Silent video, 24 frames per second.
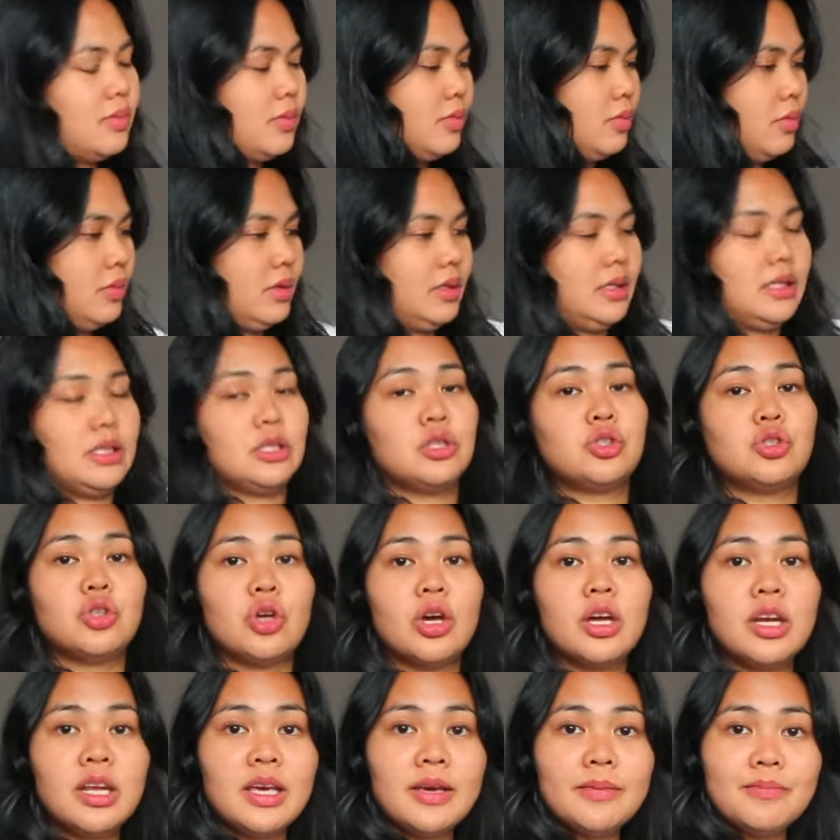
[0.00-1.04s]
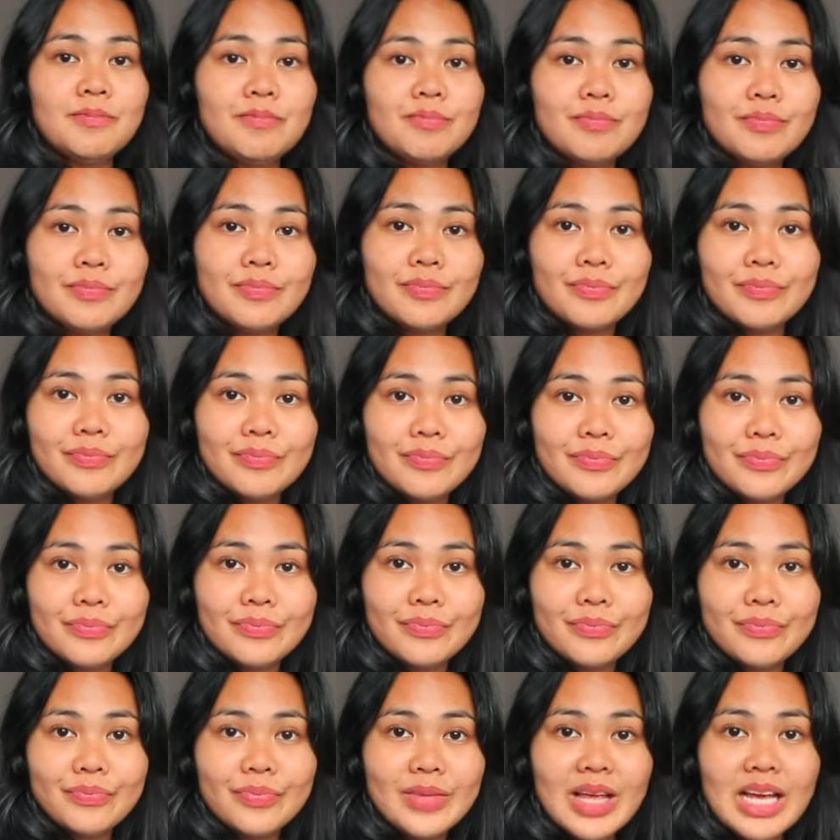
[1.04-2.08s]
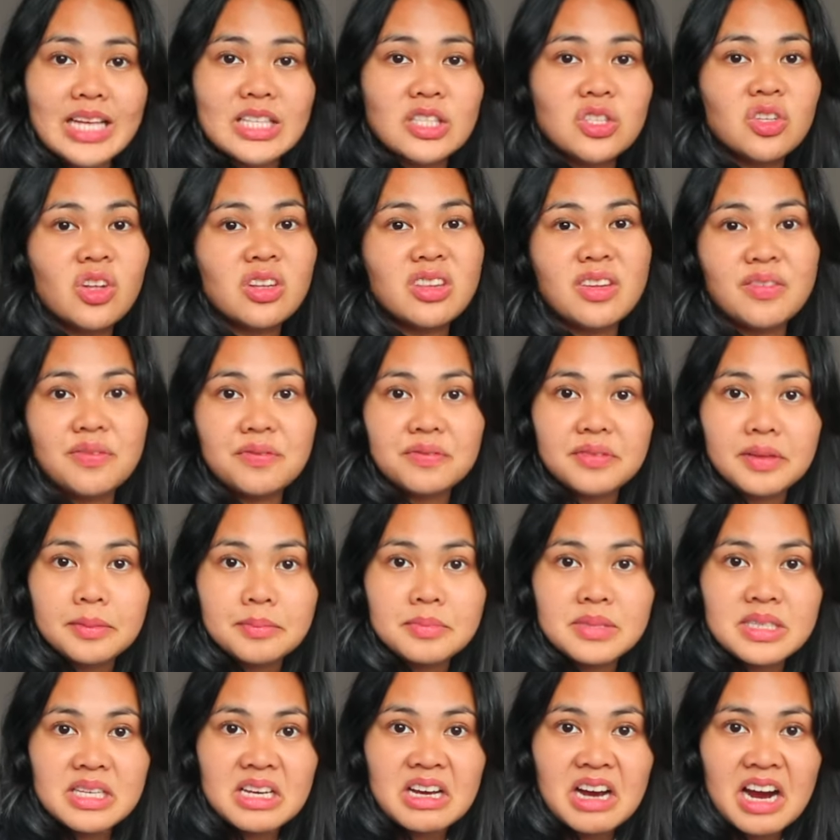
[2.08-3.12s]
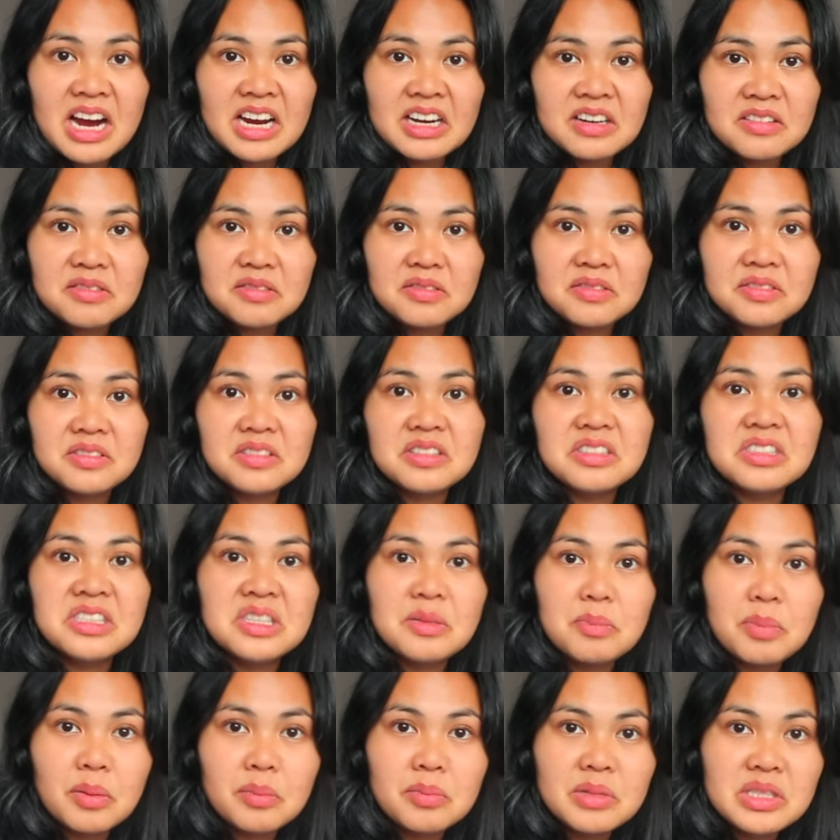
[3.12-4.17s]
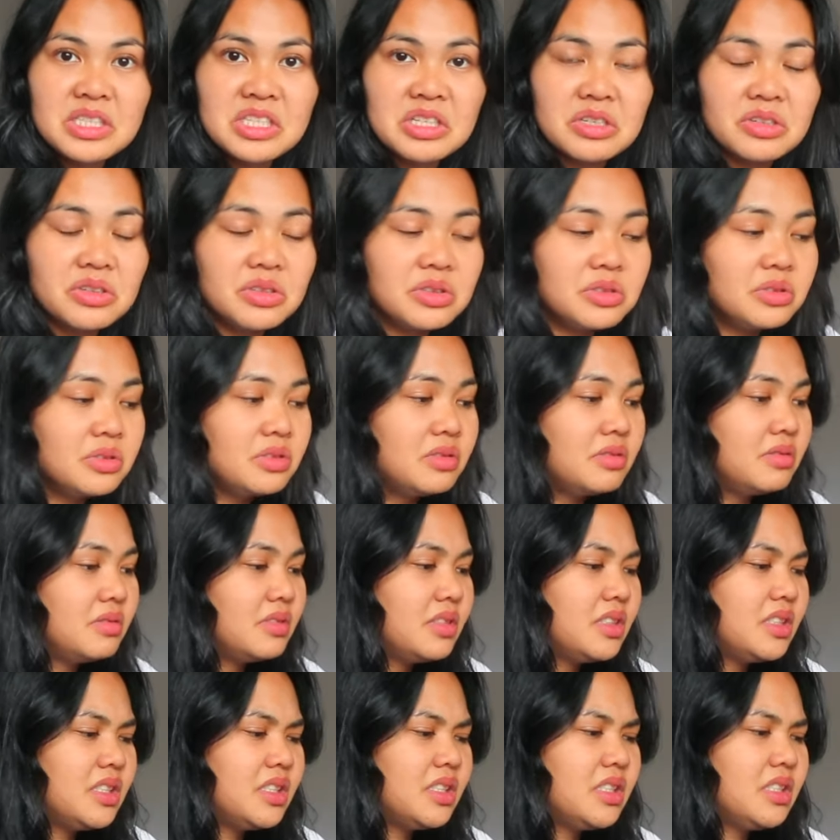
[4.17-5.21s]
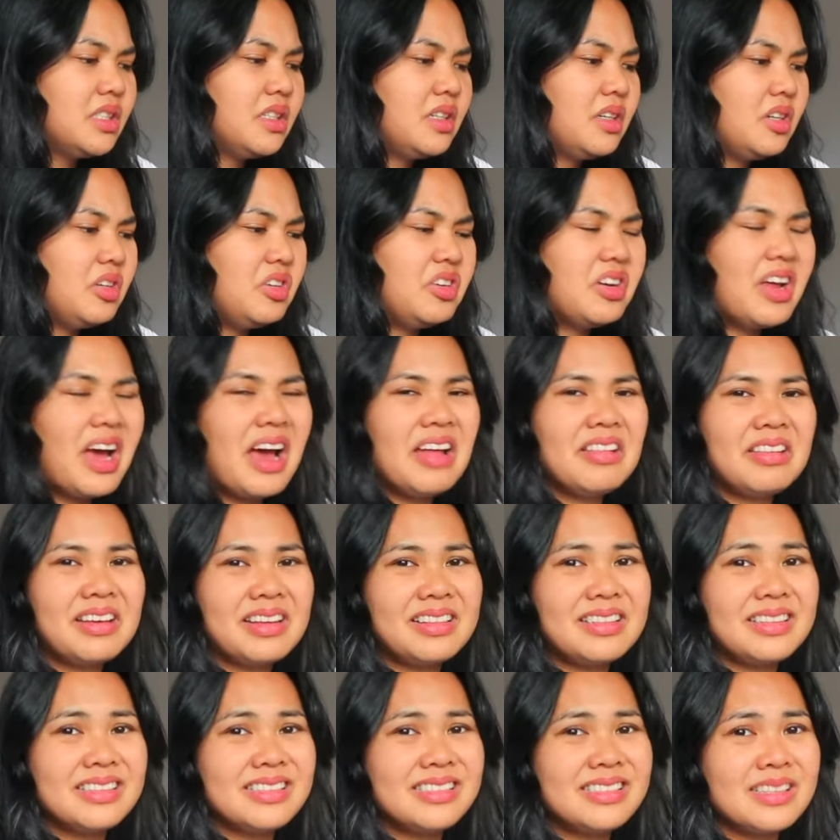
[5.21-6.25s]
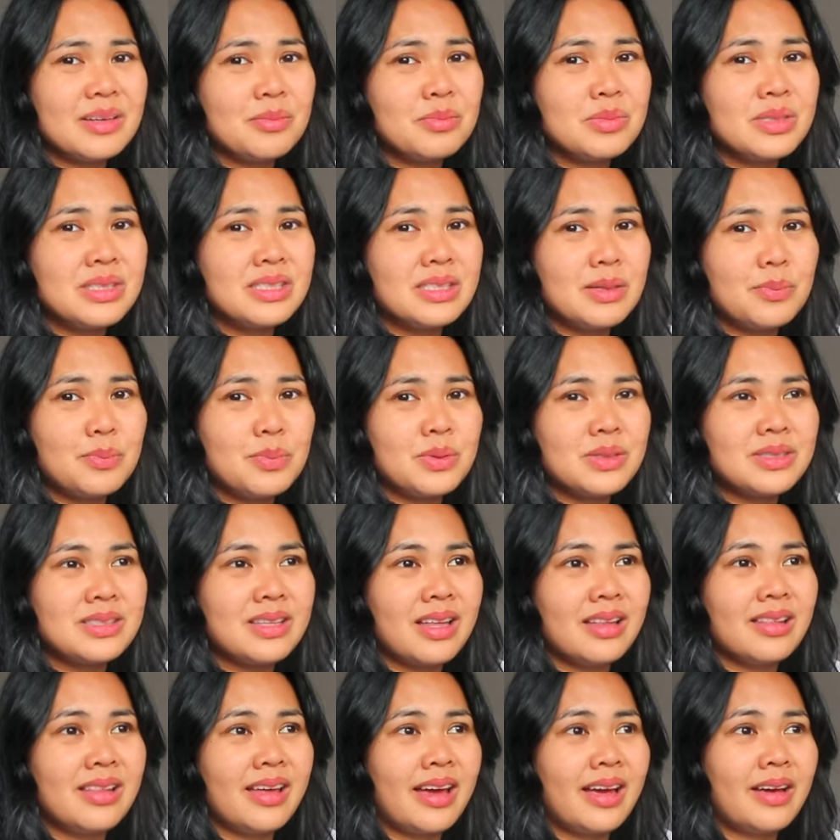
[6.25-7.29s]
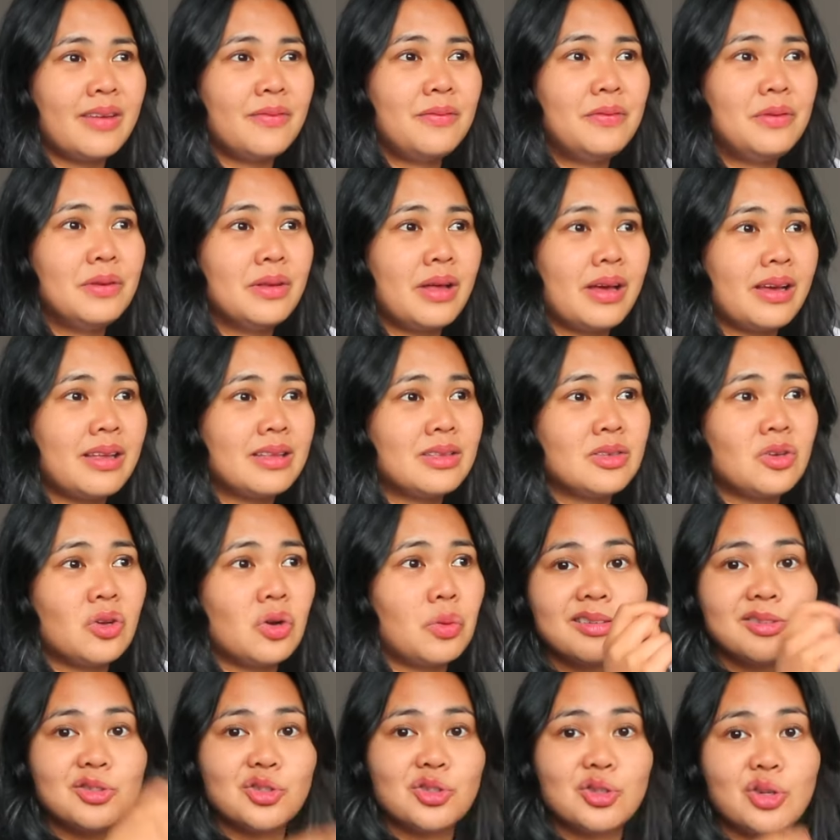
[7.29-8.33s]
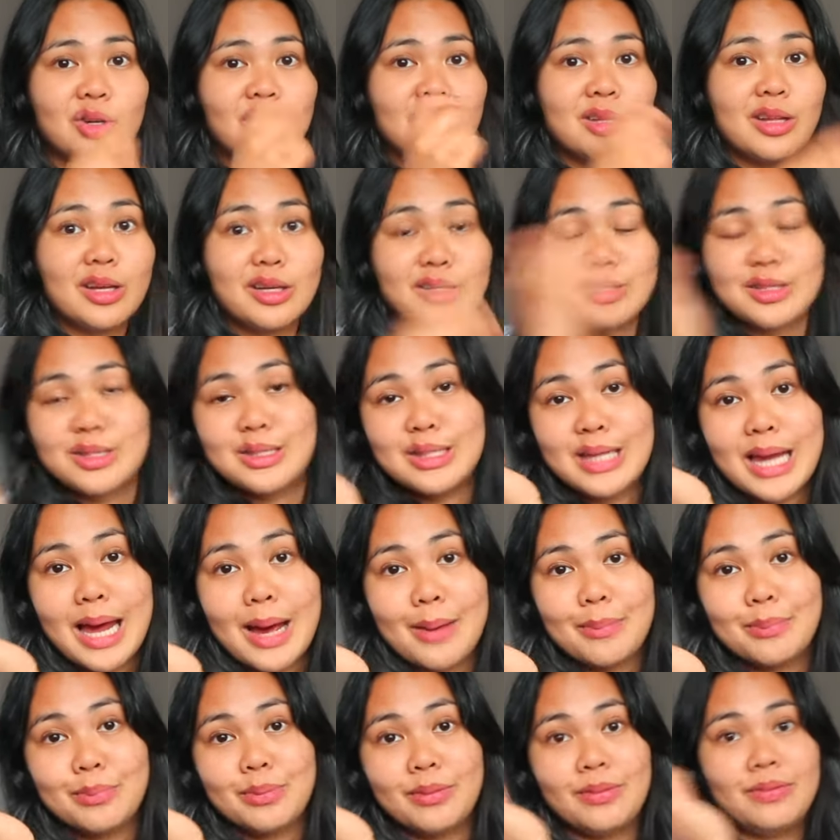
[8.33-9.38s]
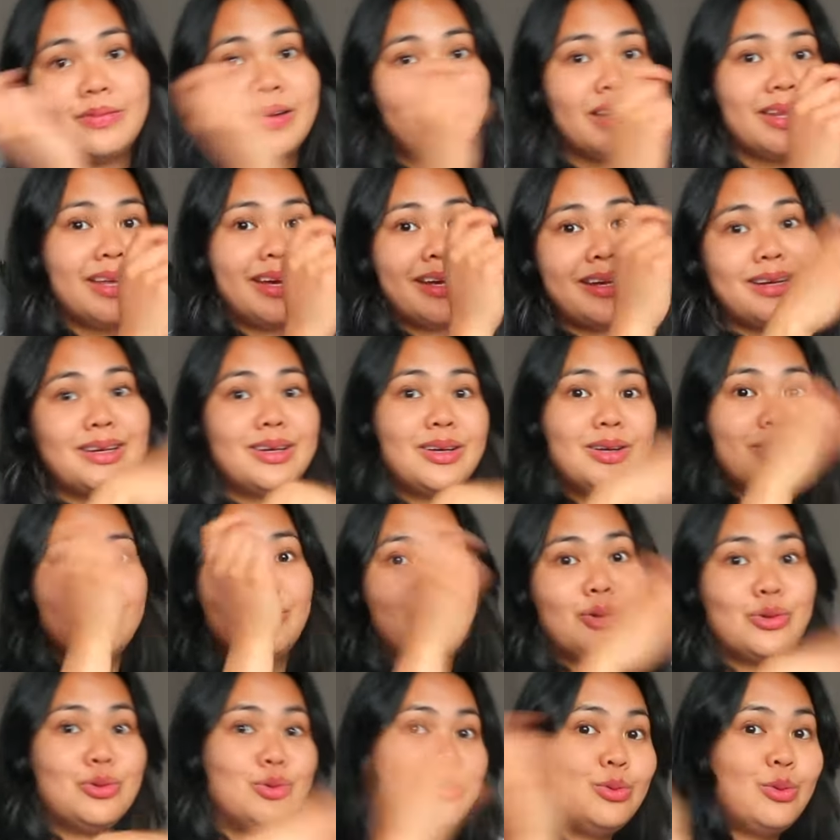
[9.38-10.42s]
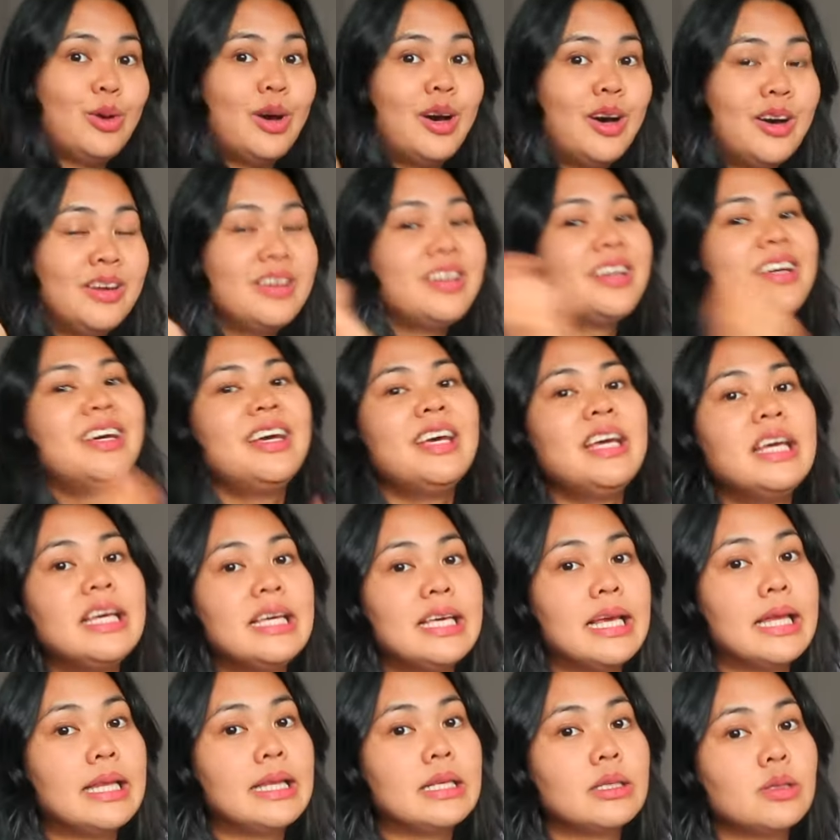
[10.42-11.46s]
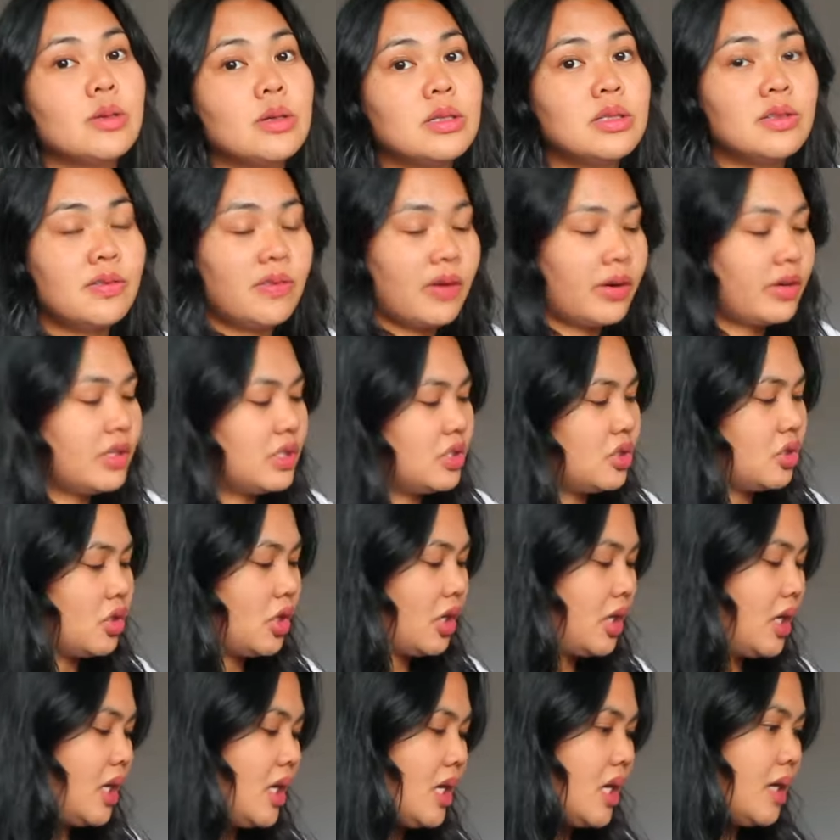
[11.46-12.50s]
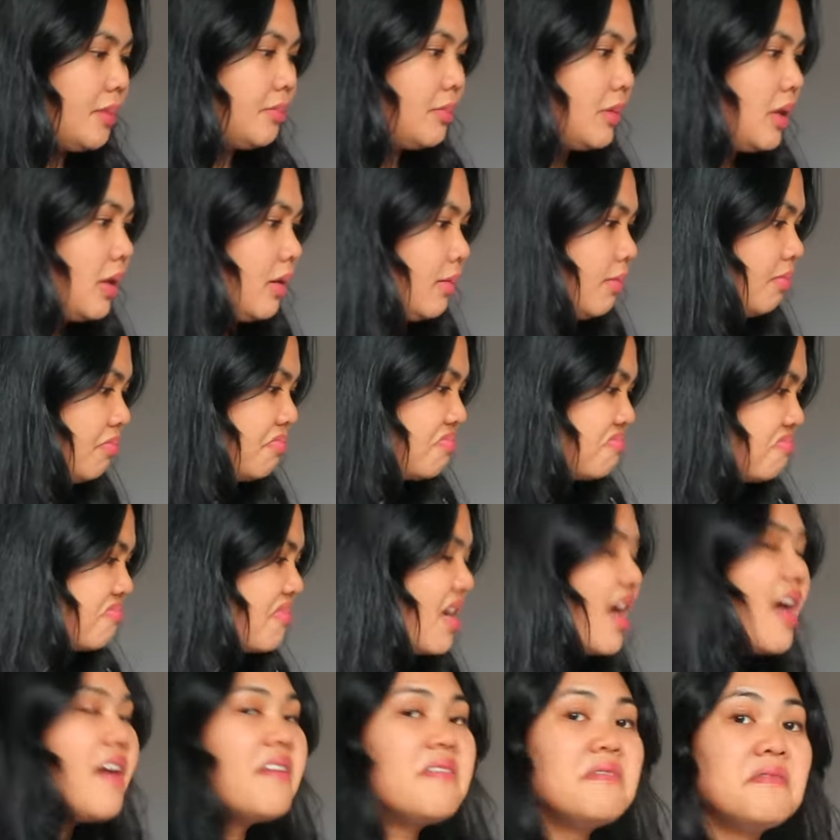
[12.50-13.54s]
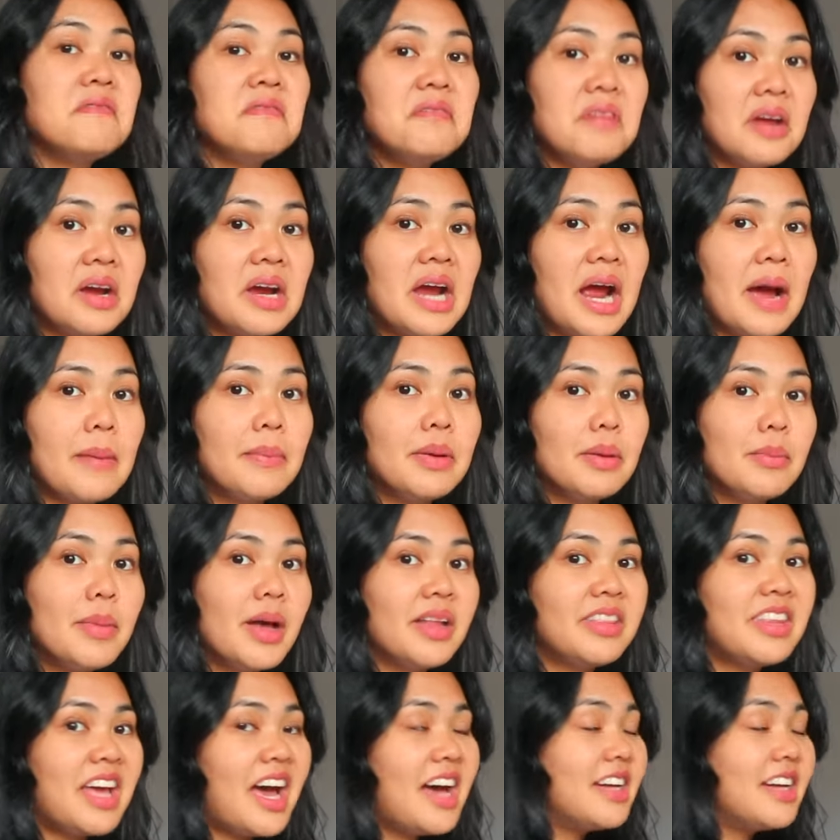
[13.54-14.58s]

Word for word: Really sturdy it's not the flimsy kind of zipper material you know how like there's some zippers that like feel like it's gonna just gonna like snap if I like go too hard yeah this one's very sturdy and I'm very happy about that